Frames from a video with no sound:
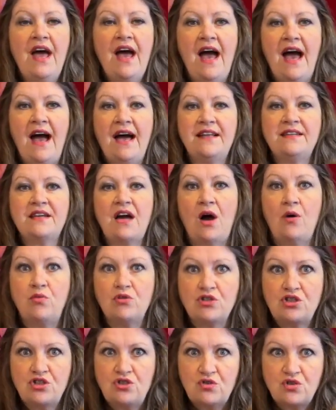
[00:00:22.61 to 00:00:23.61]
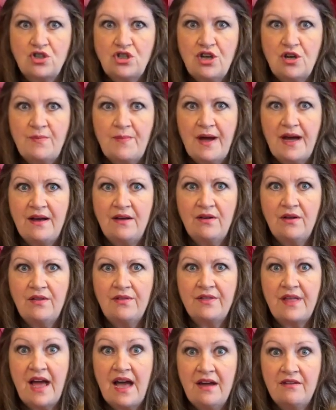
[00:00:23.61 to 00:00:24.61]
and I want to talk to you about
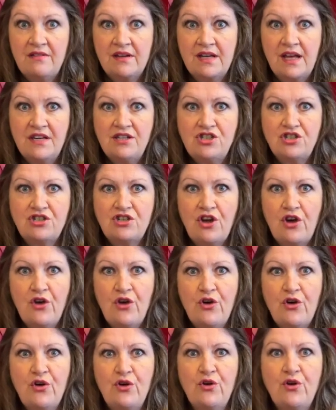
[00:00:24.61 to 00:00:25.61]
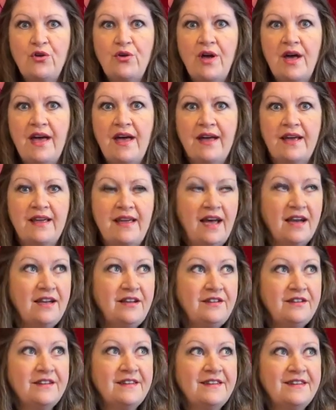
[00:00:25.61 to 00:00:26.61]
the Harrogate show and
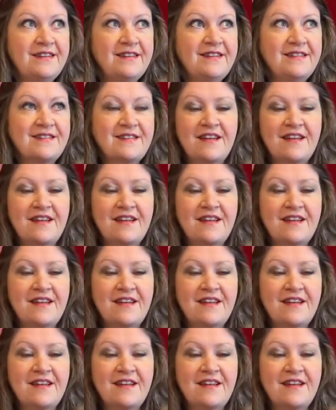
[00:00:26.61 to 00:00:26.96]
calendars,